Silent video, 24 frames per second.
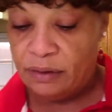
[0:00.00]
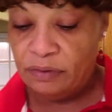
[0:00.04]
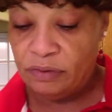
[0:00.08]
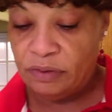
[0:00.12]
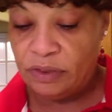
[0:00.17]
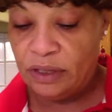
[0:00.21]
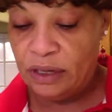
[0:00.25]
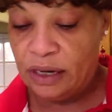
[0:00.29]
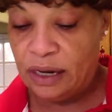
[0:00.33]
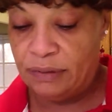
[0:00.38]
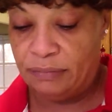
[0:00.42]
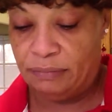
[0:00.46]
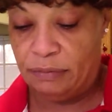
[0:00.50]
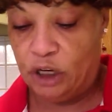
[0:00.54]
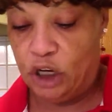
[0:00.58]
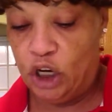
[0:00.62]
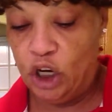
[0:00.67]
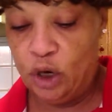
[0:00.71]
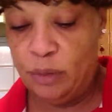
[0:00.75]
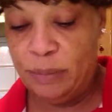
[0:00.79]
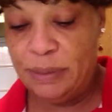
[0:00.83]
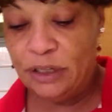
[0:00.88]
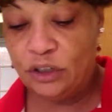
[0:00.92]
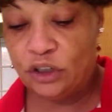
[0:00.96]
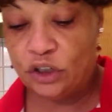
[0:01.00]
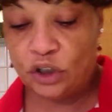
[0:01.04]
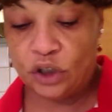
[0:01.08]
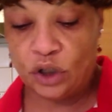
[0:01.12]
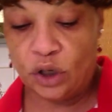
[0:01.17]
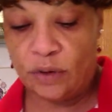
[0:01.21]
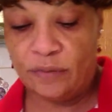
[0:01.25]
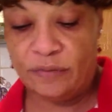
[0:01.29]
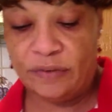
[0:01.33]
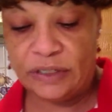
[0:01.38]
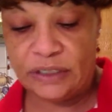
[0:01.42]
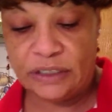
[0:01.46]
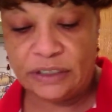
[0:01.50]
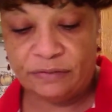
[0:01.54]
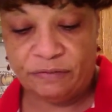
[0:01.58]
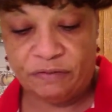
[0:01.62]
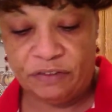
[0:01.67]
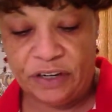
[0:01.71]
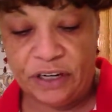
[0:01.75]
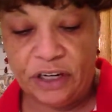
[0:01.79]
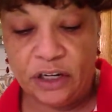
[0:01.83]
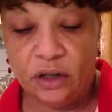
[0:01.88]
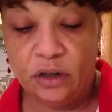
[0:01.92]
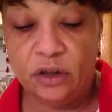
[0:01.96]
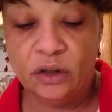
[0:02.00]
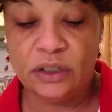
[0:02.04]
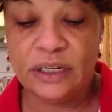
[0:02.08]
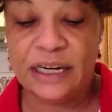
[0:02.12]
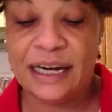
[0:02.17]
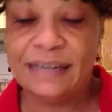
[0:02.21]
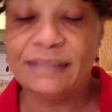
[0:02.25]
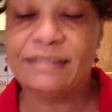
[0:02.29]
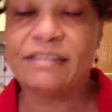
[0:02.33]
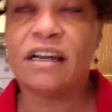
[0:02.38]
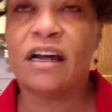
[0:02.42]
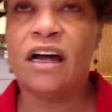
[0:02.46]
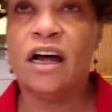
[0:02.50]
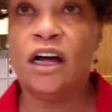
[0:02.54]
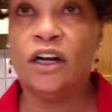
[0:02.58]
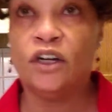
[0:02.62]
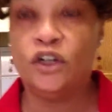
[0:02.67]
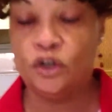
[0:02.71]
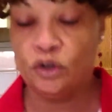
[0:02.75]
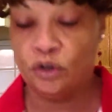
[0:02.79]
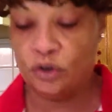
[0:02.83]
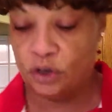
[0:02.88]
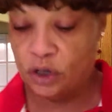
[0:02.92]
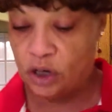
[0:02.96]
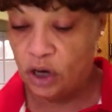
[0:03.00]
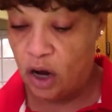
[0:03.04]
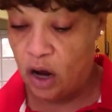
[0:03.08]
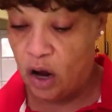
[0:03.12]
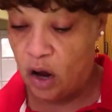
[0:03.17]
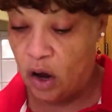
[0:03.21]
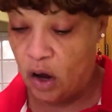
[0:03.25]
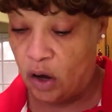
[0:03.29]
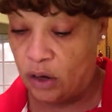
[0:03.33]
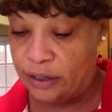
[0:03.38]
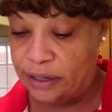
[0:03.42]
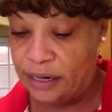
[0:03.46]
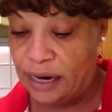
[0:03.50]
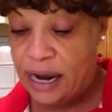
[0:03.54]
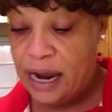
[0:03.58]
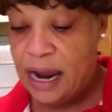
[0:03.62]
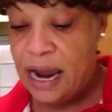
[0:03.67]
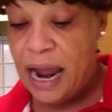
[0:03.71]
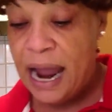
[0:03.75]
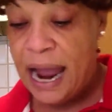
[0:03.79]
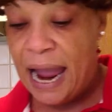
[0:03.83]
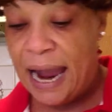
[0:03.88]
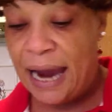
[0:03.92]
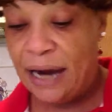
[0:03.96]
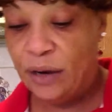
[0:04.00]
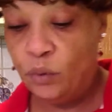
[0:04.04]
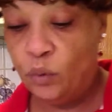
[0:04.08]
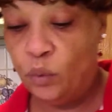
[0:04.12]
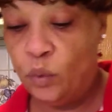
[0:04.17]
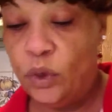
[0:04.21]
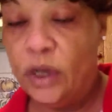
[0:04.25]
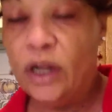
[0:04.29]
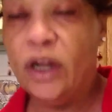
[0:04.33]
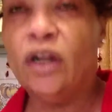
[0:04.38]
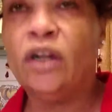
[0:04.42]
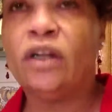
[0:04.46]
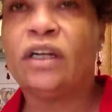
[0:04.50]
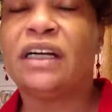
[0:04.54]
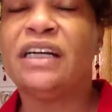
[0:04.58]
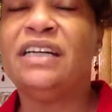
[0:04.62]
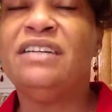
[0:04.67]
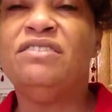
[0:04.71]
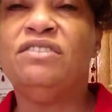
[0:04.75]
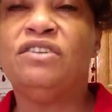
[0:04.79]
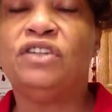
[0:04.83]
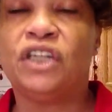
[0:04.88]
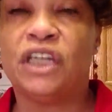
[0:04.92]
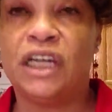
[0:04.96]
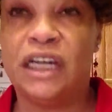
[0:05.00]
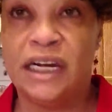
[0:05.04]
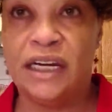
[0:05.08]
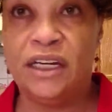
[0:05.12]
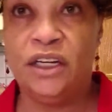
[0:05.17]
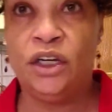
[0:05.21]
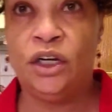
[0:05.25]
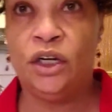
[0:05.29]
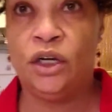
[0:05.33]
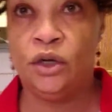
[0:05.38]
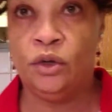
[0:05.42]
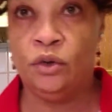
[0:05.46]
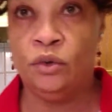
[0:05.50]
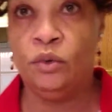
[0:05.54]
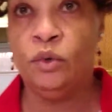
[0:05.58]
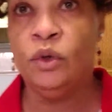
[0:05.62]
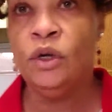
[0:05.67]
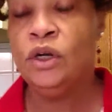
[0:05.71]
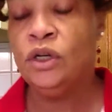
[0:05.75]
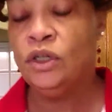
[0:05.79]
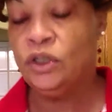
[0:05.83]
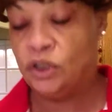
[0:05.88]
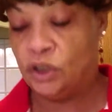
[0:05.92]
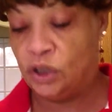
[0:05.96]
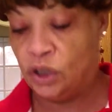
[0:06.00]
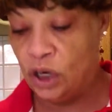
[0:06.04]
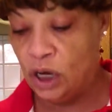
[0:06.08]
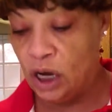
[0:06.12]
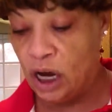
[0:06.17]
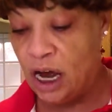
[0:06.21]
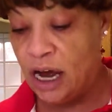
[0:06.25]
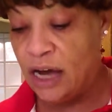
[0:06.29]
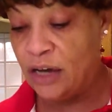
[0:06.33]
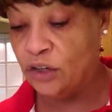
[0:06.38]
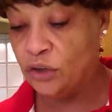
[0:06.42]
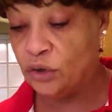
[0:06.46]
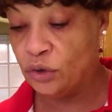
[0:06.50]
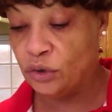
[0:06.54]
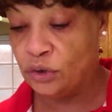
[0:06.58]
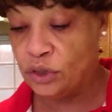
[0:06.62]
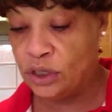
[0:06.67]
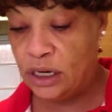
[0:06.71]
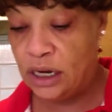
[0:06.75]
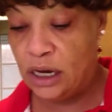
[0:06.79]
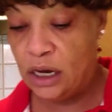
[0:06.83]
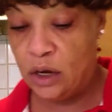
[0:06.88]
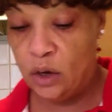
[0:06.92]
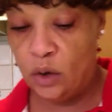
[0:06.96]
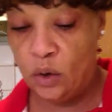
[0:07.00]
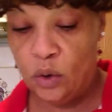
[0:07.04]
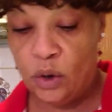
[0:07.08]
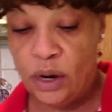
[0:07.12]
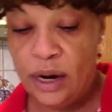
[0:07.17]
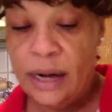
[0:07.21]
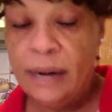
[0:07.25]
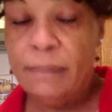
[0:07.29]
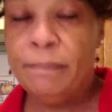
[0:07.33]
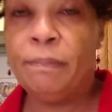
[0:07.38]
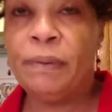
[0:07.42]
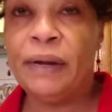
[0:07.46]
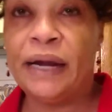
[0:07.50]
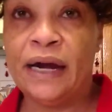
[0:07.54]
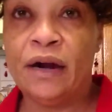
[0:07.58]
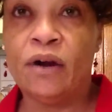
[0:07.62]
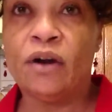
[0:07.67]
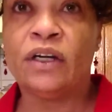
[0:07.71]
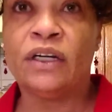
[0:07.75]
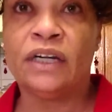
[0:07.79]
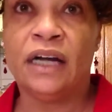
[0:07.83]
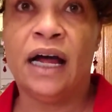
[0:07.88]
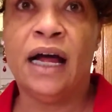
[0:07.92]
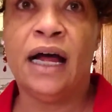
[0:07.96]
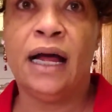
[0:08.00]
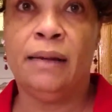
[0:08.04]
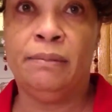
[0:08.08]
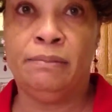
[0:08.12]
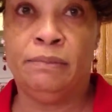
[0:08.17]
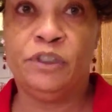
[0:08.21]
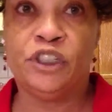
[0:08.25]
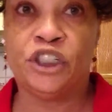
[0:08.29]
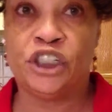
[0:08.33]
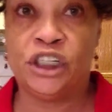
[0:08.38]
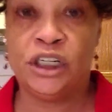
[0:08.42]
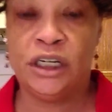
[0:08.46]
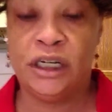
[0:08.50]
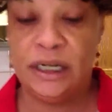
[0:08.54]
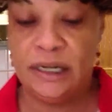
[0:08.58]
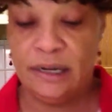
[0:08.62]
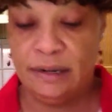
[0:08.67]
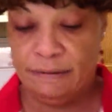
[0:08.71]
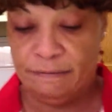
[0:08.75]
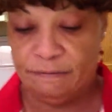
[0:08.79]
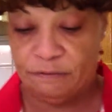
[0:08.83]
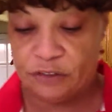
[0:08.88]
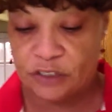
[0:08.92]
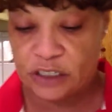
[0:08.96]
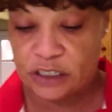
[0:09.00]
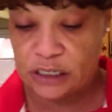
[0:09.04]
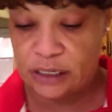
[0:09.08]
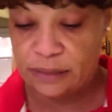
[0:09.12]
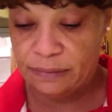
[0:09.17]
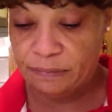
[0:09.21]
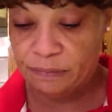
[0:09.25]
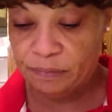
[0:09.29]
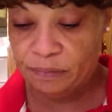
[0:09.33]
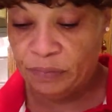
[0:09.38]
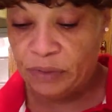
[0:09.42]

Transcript: The human service field has undergone and will continue to undergo paradigm shifts.